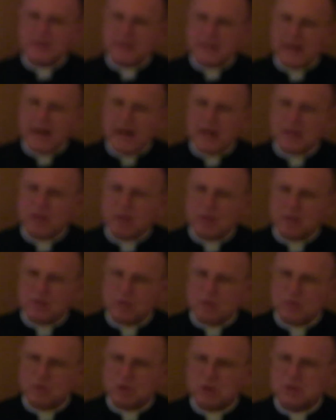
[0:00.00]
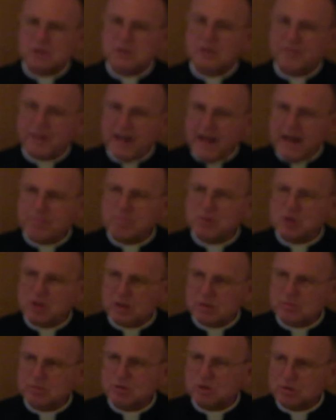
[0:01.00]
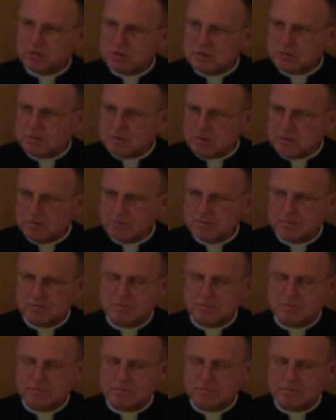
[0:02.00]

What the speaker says: the Catholic notion of absolute truth.